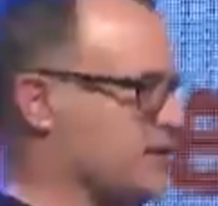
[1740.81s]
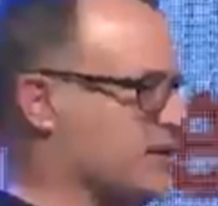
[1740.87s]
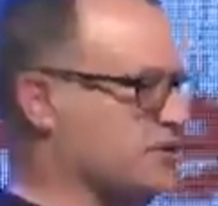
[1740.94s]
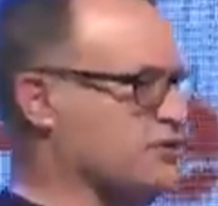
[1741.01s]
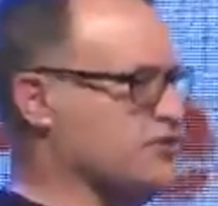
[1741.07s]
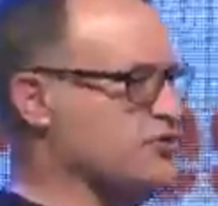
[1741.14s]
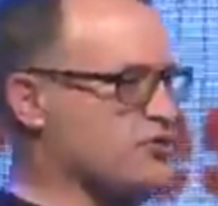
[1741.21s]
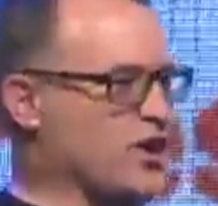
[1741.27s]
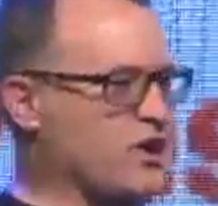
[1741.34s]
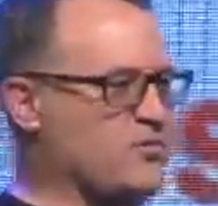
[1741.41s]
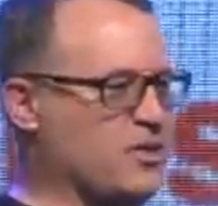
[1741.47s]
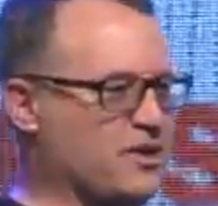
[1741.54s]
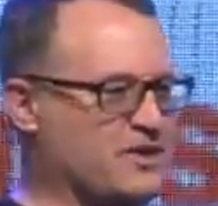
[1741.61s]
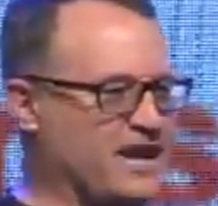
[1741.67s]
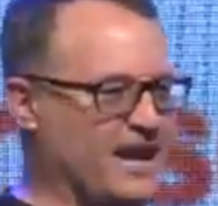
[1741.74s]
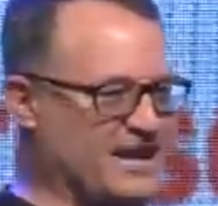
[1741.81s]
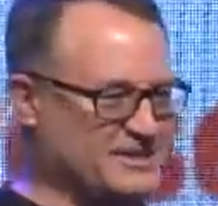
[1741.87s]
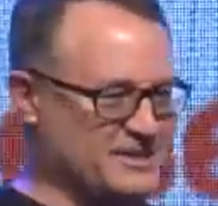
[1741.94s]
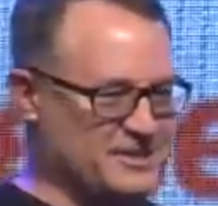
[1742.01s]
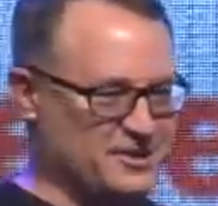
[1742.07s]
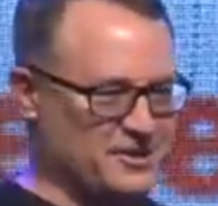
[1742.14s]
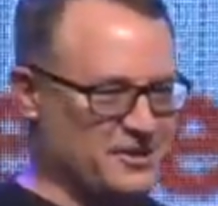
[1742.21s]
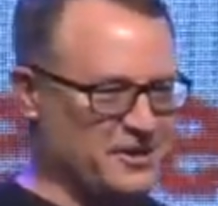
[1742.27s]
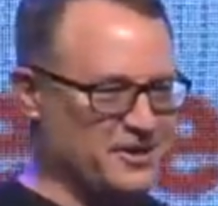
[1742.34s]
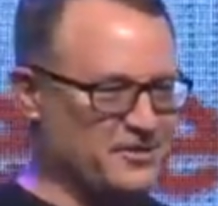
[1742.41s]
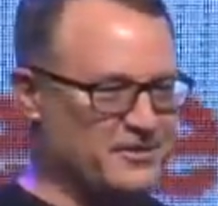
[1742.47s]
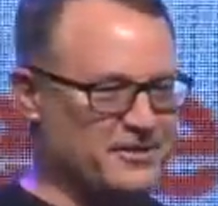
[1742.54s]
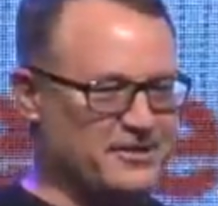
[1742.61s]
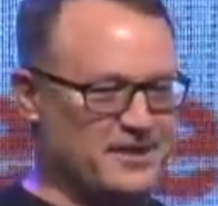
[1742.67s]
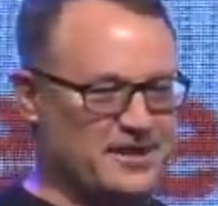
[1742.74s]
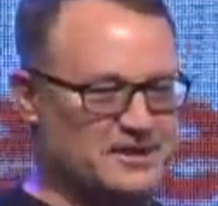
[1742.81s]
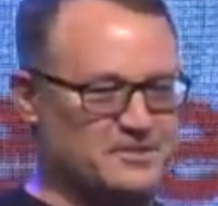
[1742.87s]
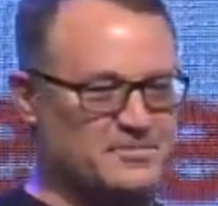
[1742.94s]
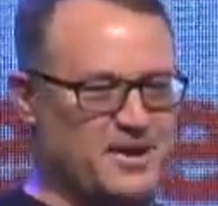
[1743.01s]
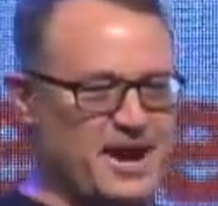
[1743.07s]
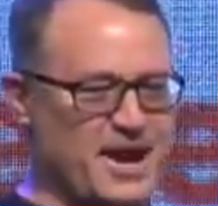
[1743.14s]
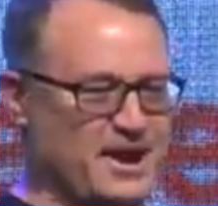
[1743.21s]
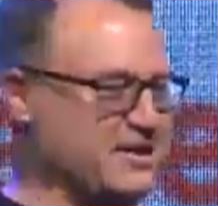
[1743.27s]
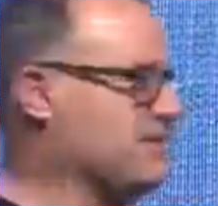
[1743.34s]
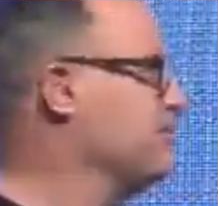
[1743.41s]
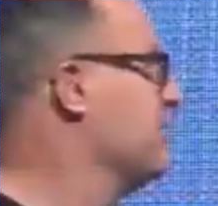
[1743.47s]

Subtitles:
because you do not want that scenario. That is bad.